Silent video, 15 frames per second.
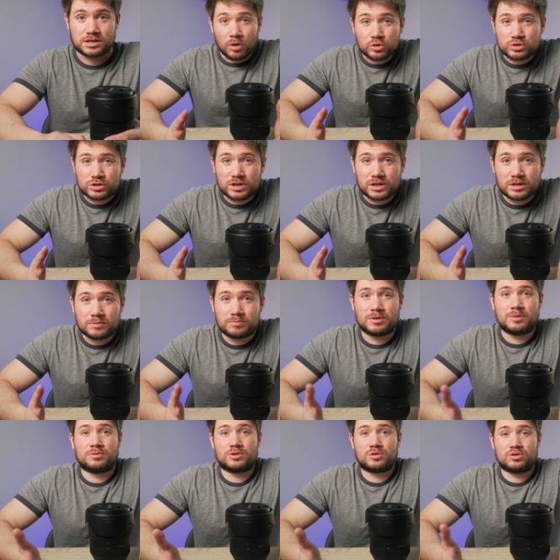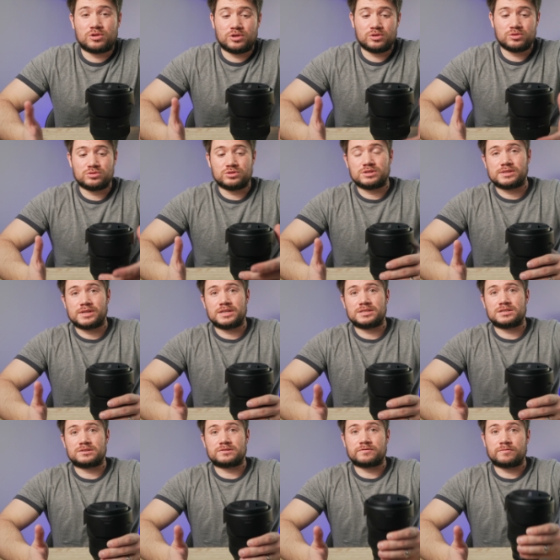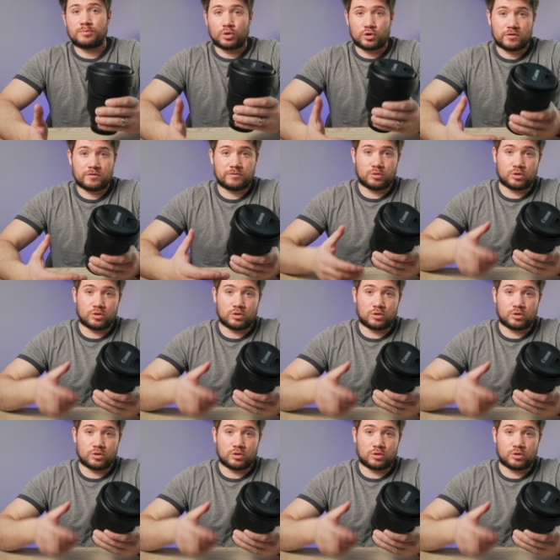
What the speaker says: Mostly people gonna use these lenses for